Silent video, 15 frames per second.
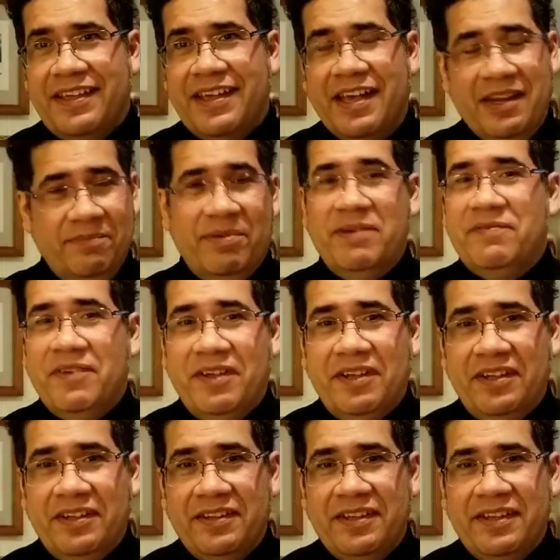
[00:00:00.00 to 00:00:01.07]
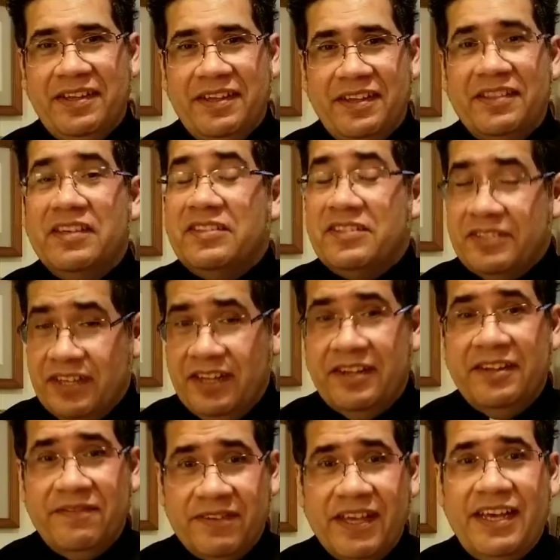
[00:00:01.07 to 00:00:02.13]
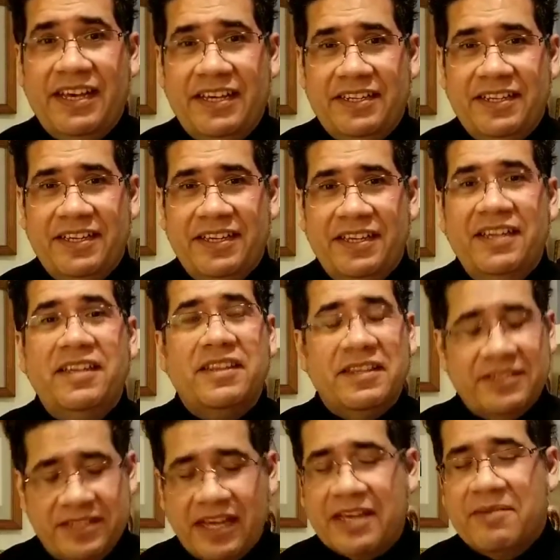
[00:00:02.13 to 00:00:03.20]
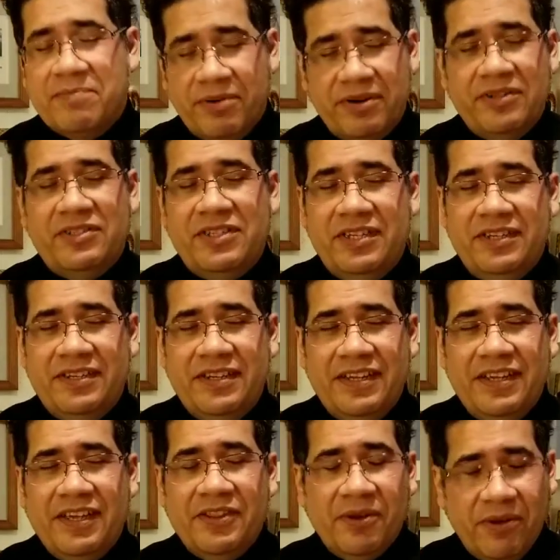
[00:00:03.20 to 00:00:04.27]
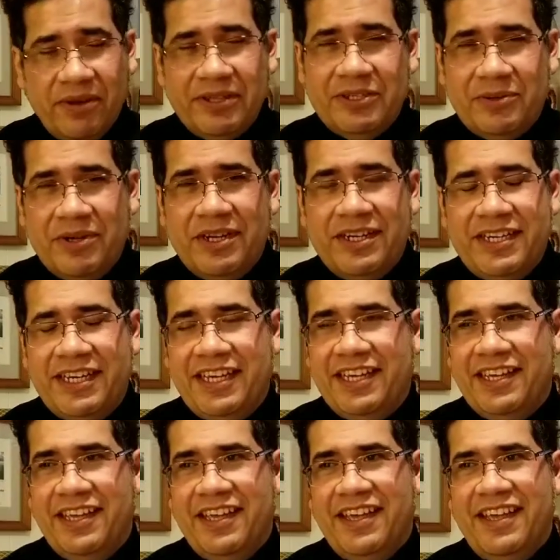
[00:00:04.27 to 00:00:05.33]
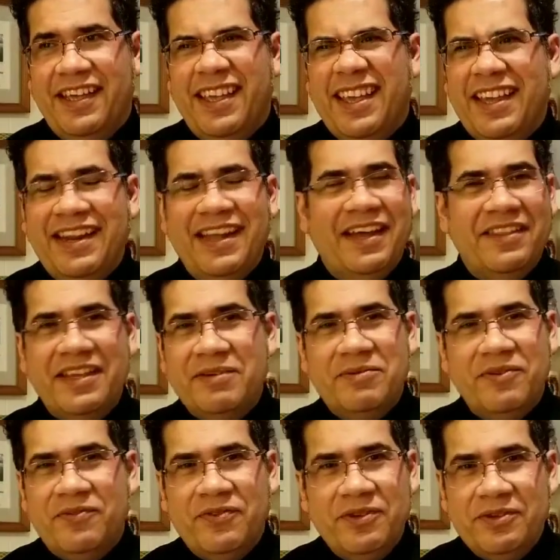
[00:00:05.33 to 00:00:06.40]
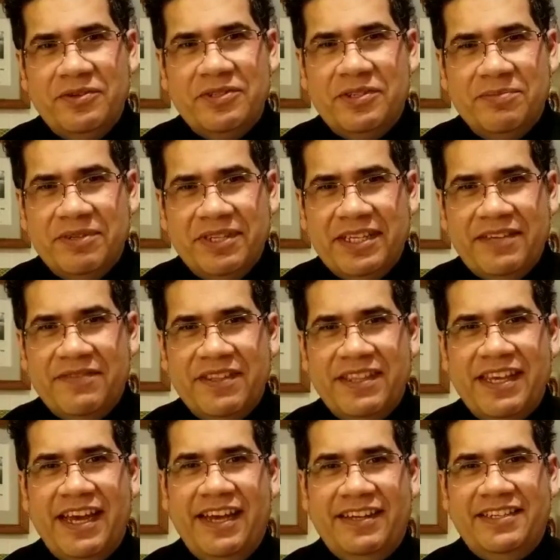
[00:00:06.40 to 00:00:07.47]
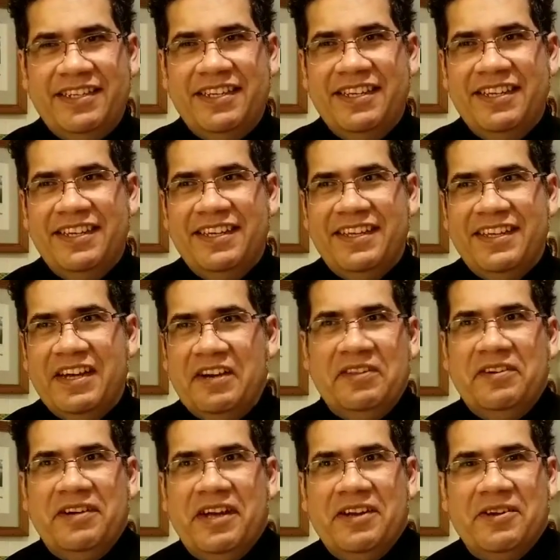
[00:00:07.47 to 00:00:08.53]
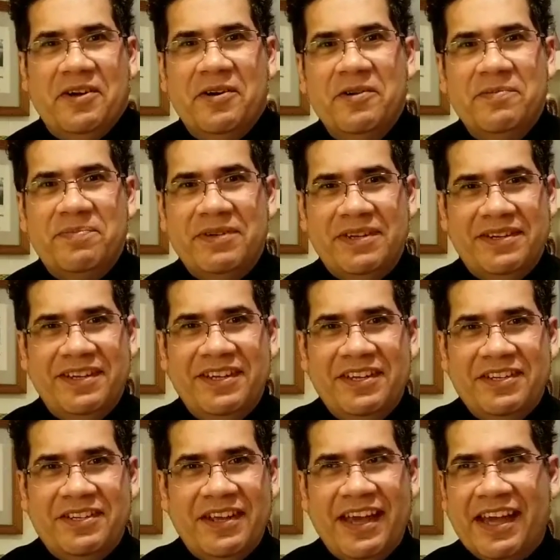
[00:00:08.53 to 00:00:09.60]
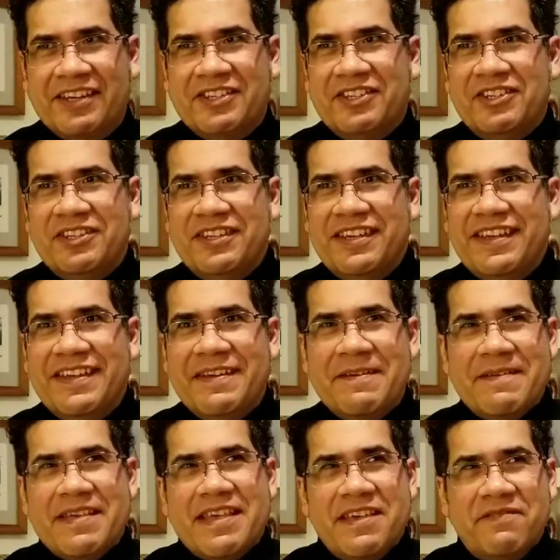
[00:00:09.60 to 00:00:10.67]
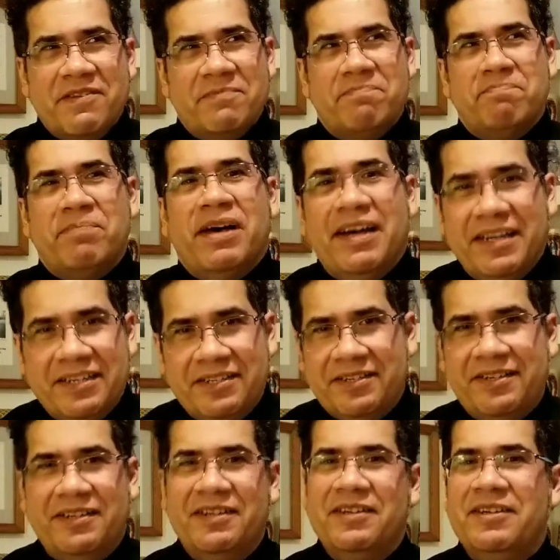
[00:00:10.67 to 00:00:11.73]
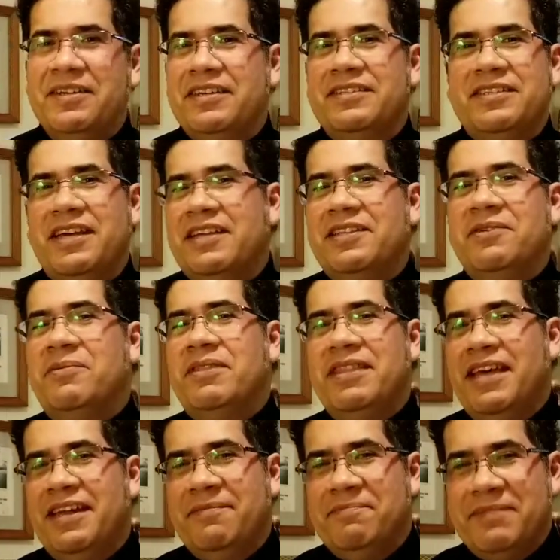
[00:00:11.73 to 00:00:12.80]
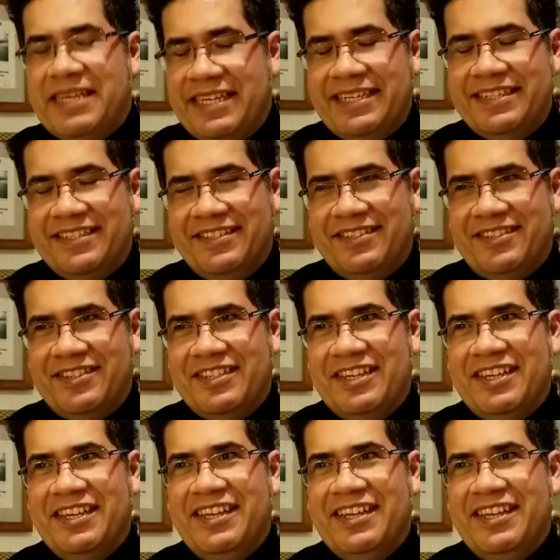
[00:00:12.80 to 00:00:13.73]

and above all, the Son of God, the second person in the Holy Trinity, and how they refuse to believe in that, how they're not open to actually even ponder exactly what that means.